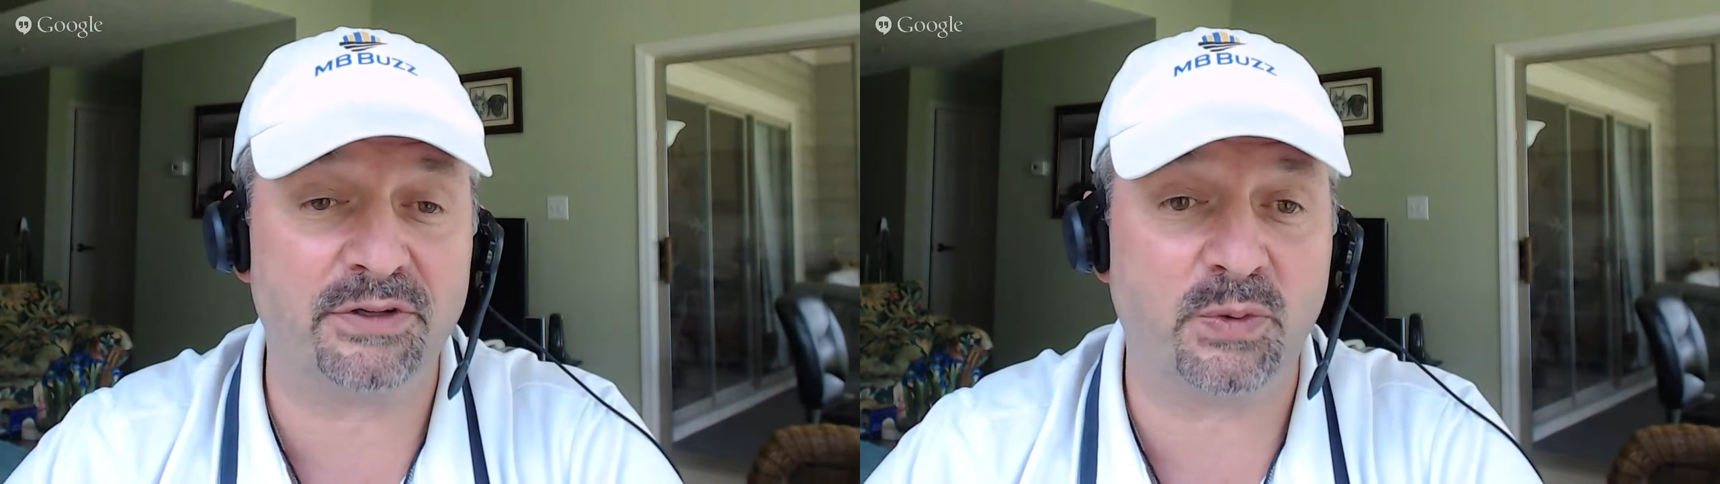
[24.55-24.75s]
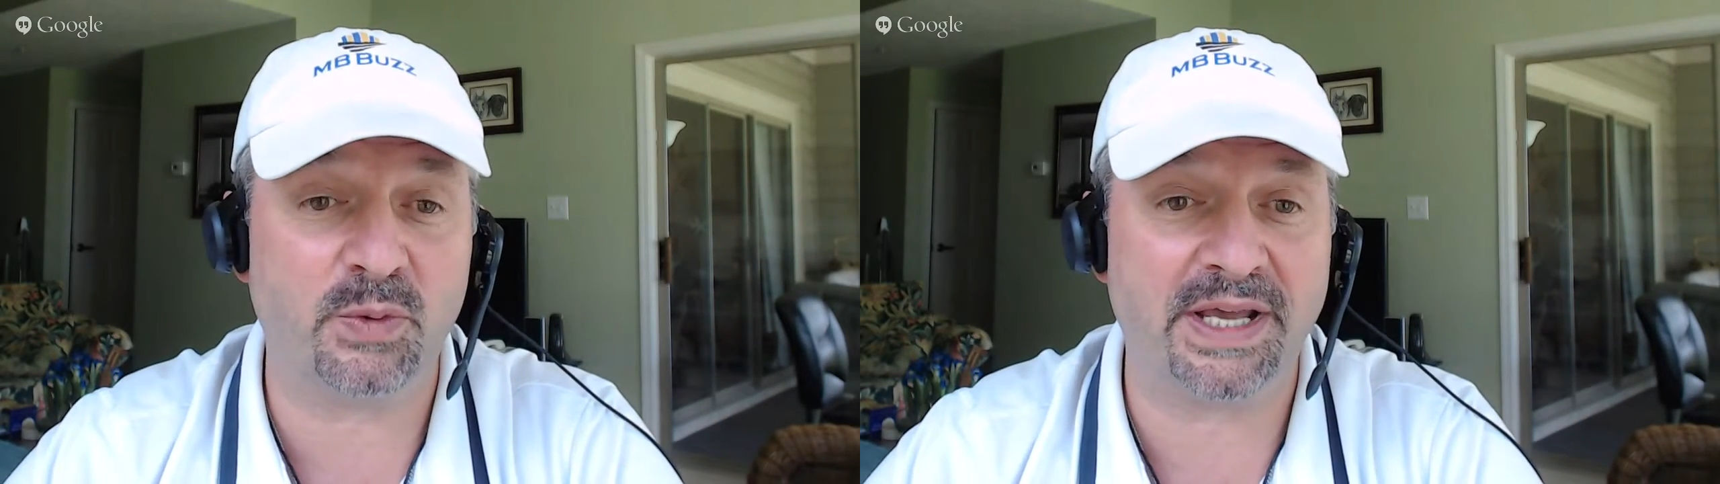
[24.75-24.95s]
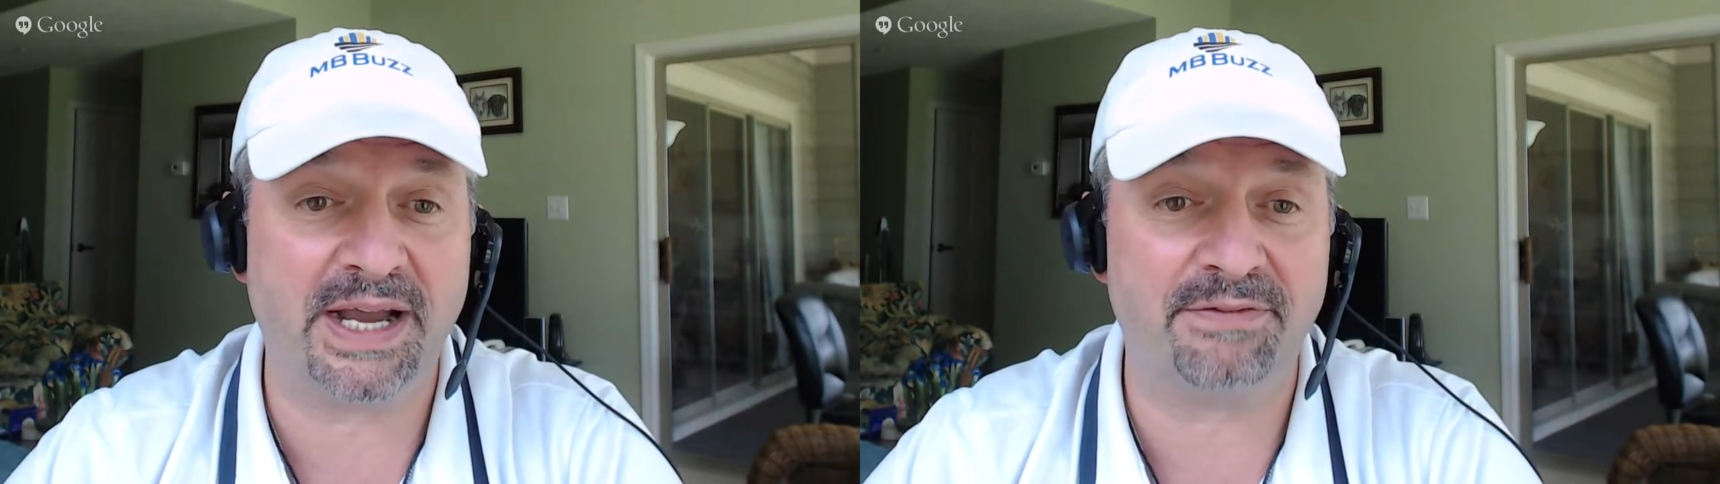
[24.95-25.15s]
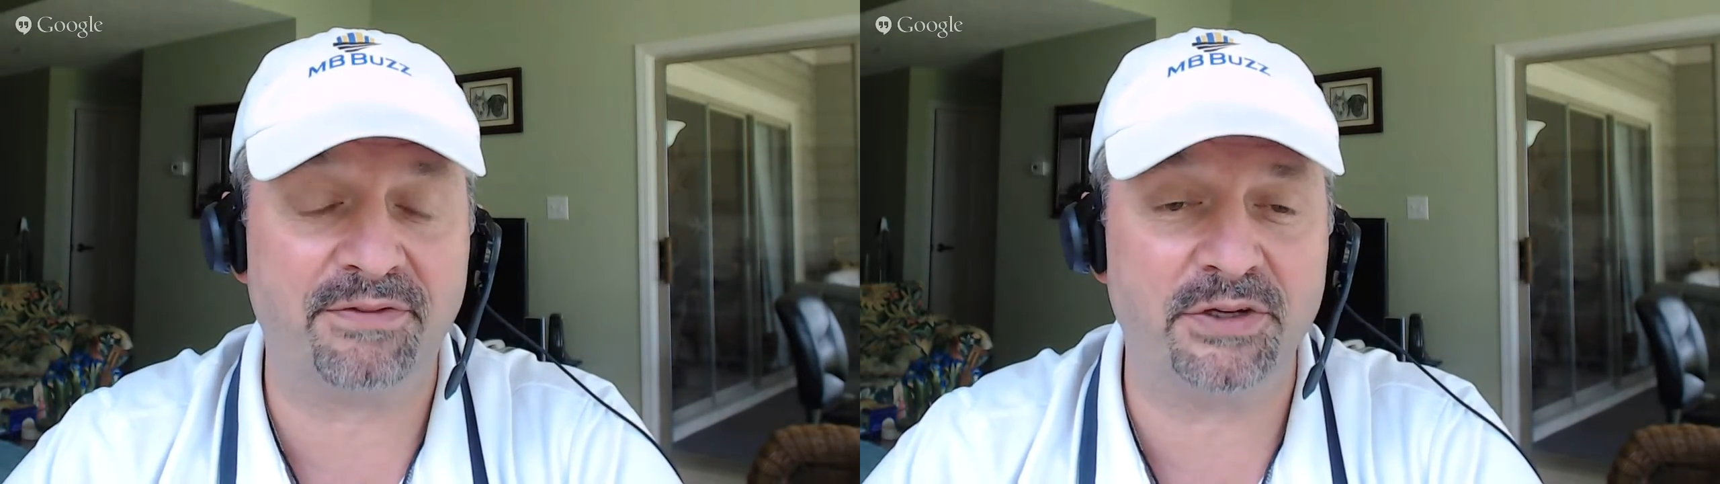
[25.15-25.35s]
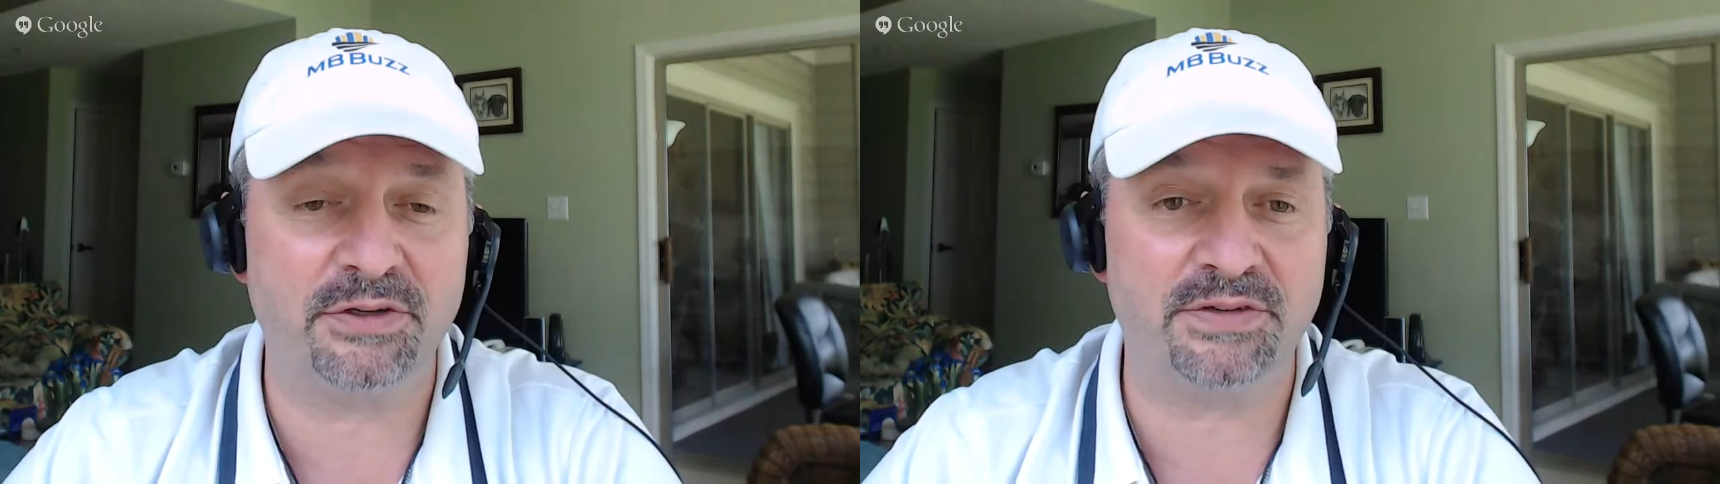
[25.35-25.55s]
20
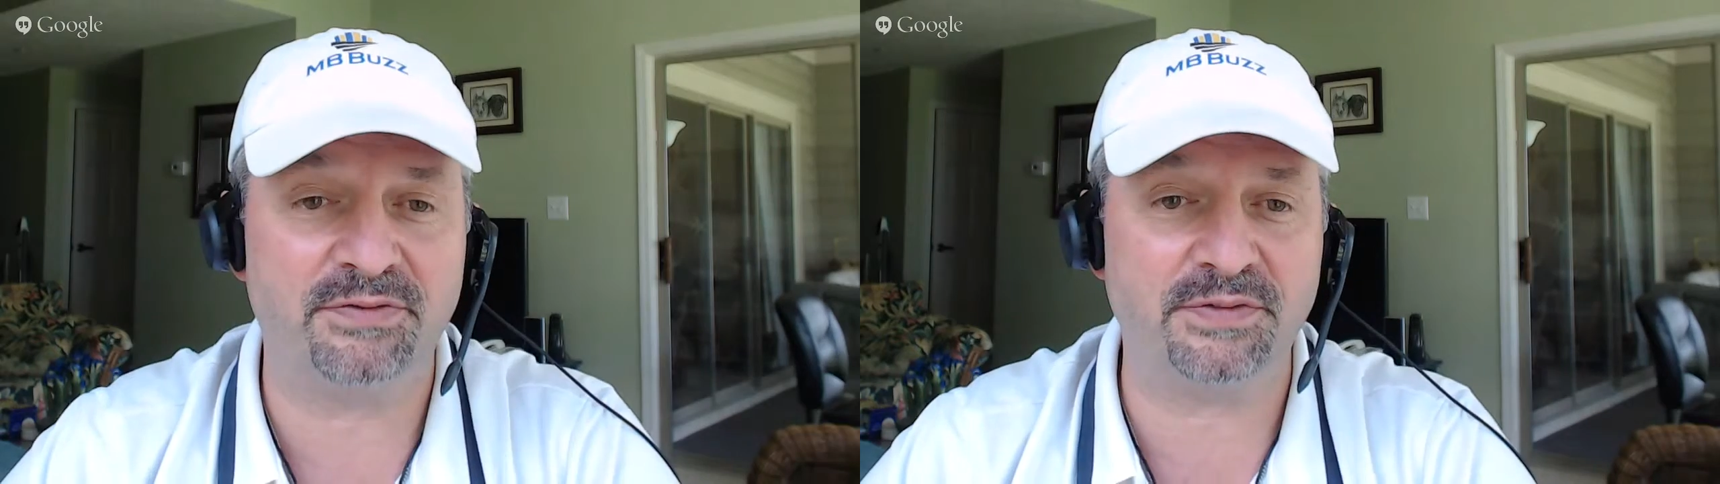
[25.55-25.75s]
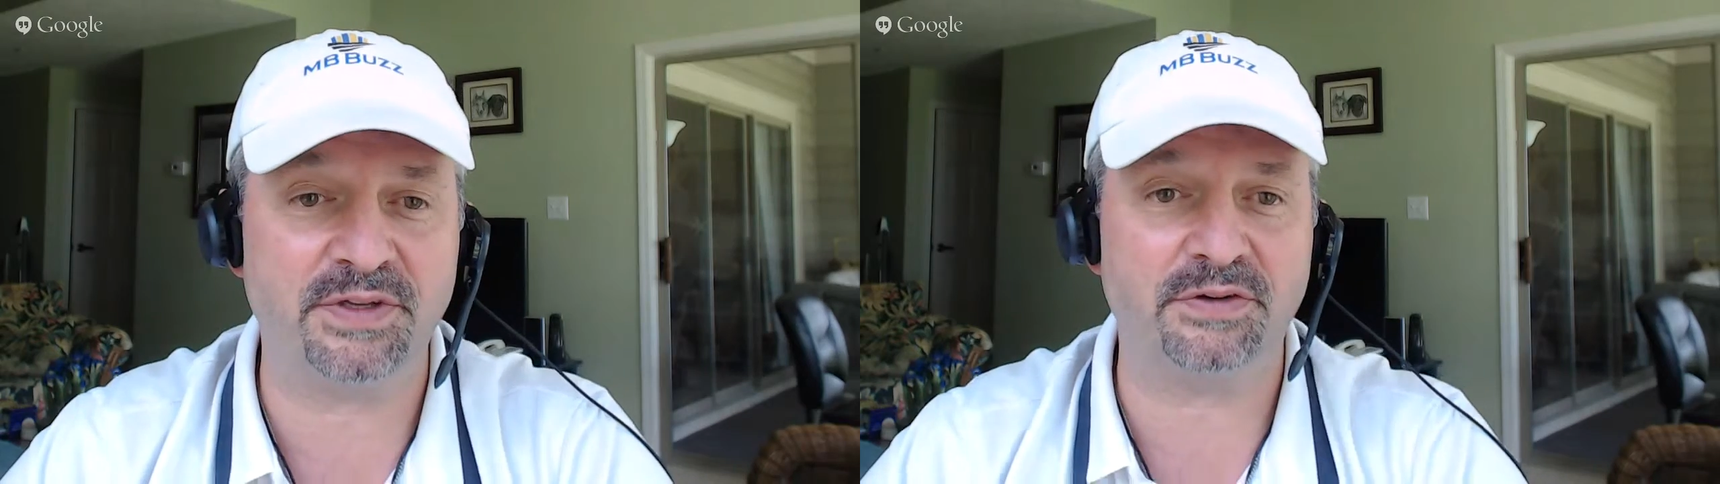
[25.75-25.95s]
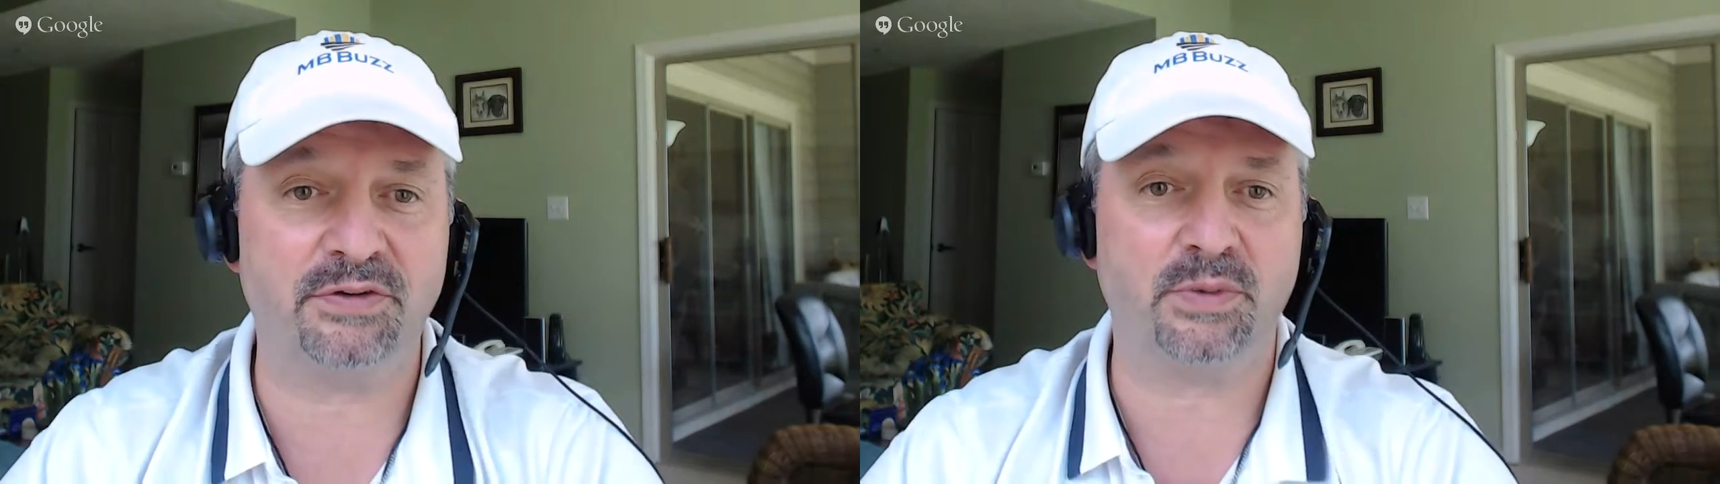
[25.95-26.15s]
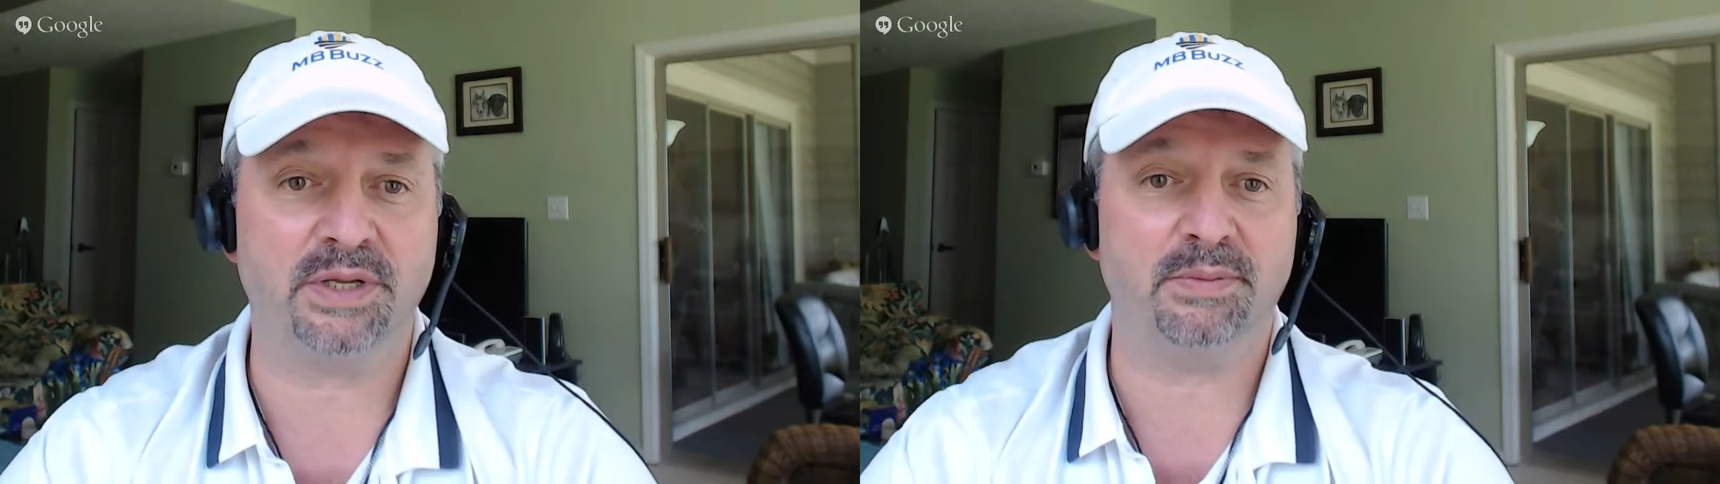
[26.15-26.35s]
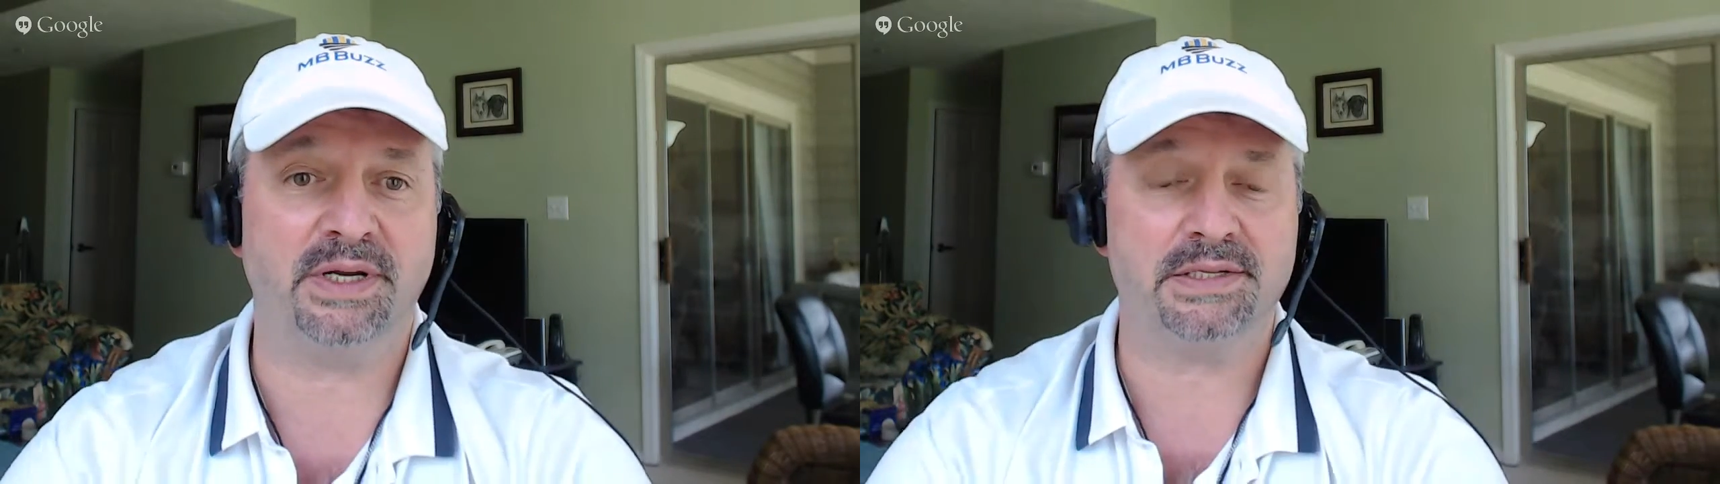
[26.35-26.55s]
after, usually 15 or
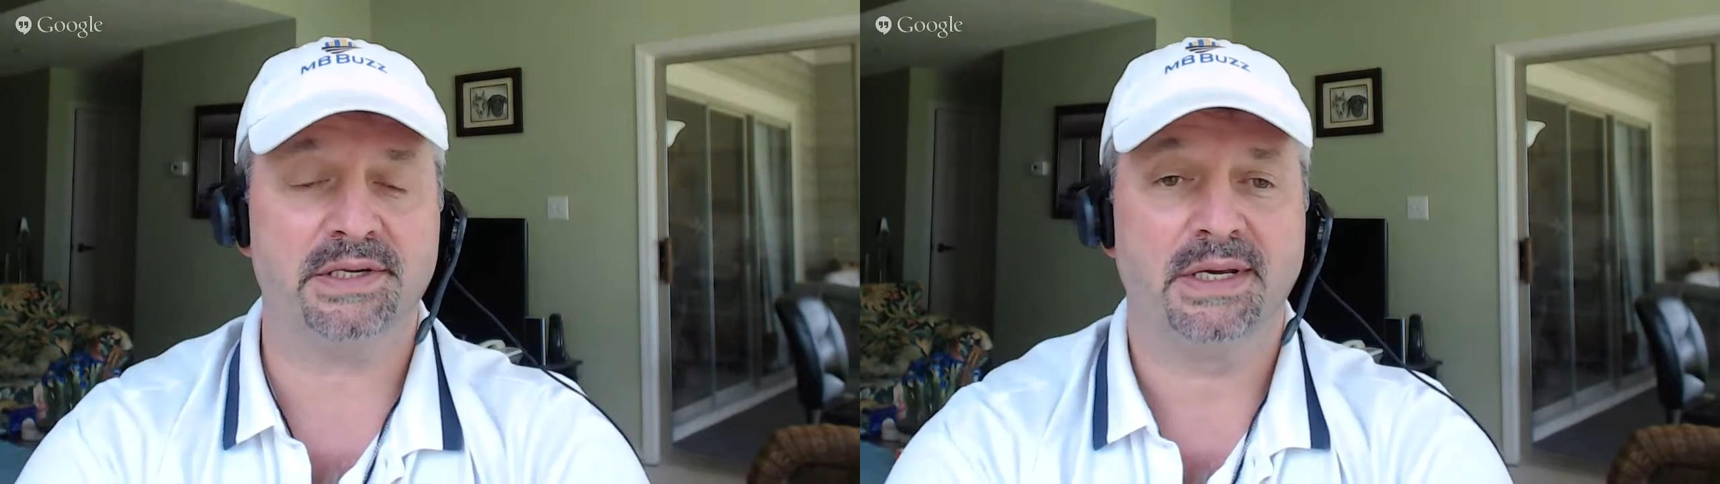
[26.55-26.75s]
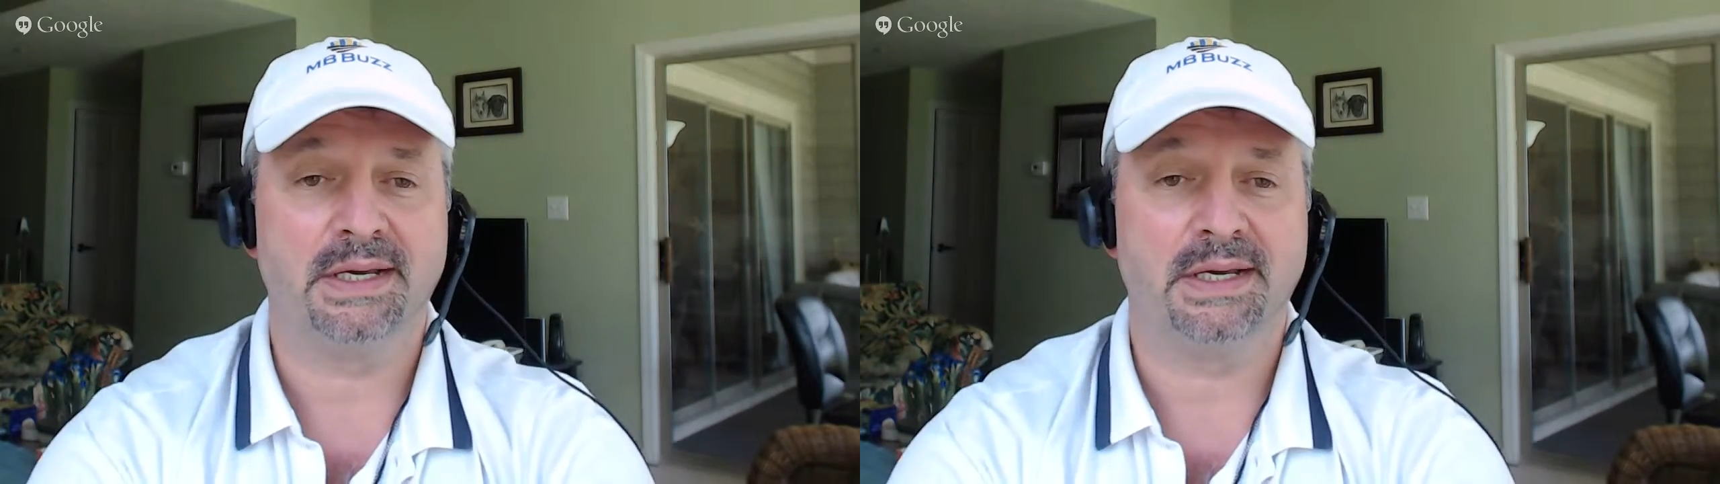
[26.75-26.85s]
20 minutes.